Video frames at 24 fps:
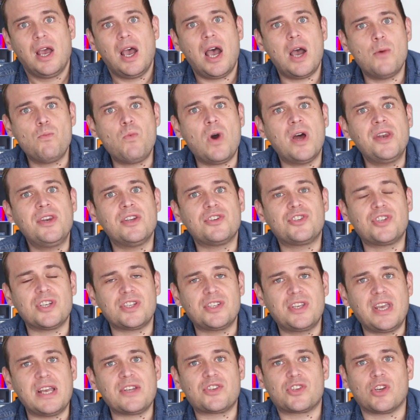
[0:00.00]
and one that
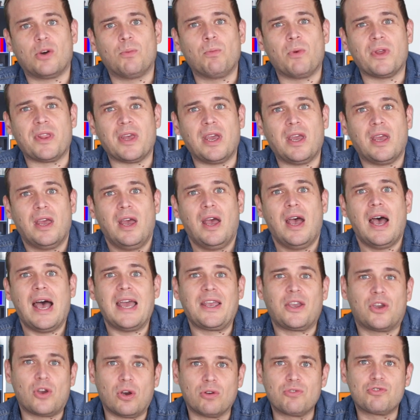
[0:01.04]
just gets on with it
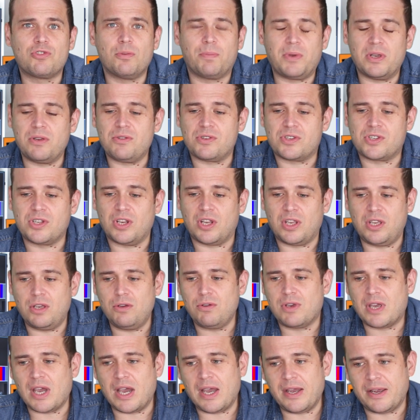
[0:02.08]
and contributes to the
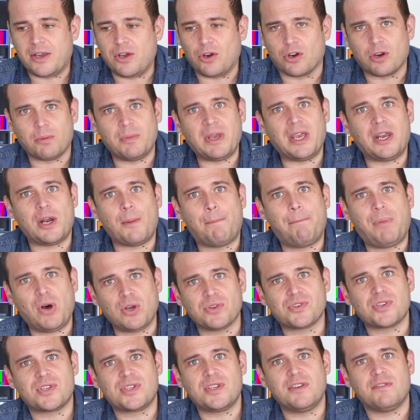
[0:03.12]
UK economy in a
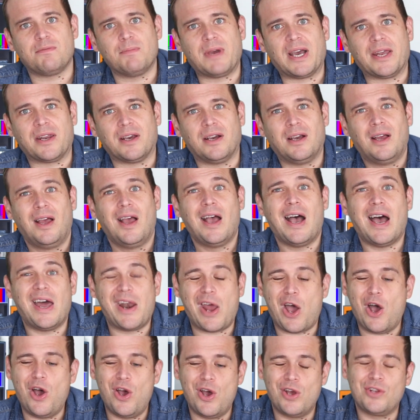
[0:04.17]
positive manner and
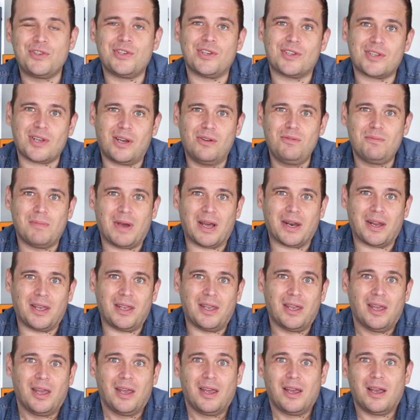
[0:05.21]
earns its own money
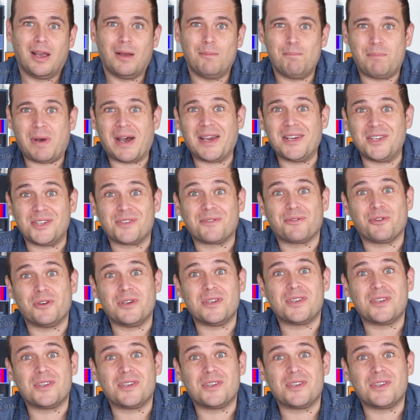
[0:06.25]
and pays for